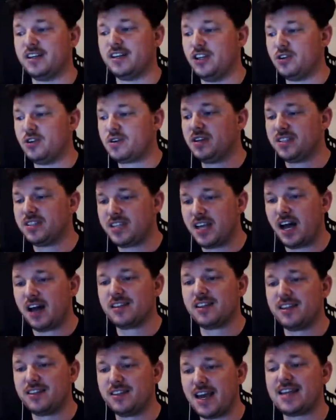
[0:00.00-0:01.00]
You can tell
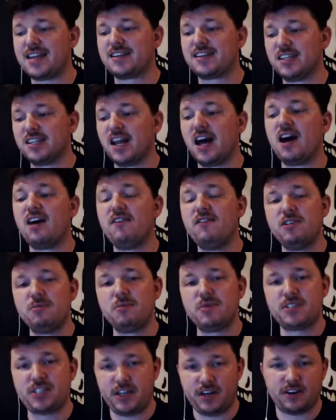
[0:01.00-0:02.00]
that they love the
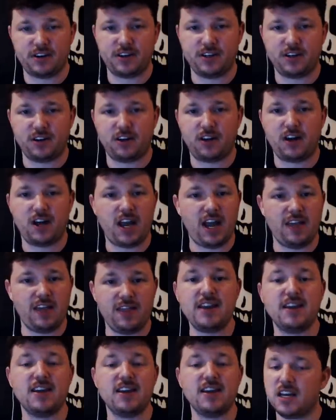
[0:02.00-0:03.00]
material and
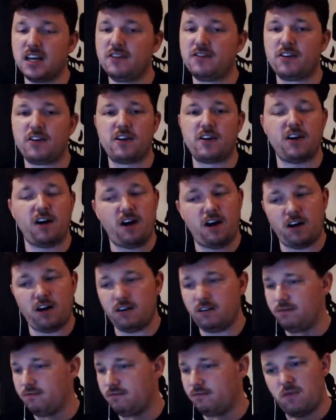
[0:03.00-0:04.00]
they deliver
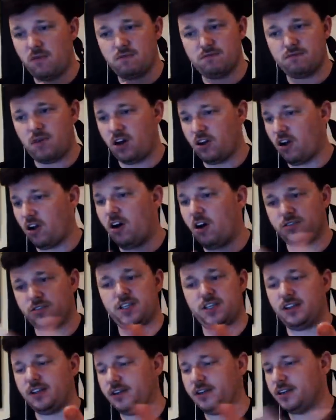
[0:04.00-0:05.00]
on all
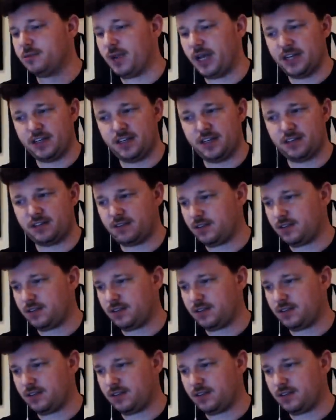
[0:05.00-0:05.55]
cylinders, man.